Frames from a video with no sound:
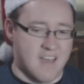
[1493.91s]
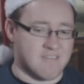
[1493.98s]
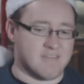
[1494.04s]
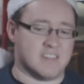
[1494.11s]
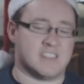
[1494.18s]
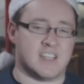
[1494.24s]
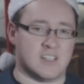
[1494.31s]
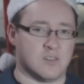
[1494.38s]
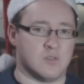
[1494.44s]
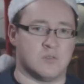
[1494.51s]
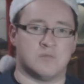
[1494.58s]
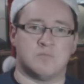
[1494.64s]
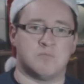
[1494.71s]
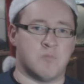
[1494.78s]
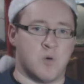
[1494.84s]
every
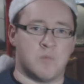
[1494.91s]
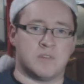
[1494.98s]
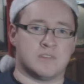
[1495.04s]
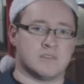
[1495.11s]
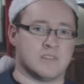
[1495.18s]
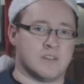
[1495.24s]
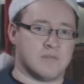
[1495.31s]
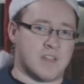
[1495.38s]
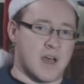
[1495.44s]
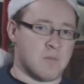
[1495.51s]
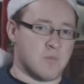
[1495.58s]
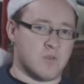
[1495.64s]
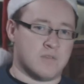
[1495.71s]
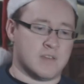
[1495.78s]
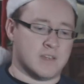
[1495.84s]
single moment of
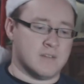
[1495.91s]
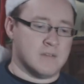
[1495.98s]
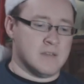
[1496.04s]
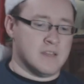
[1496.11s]
that movie.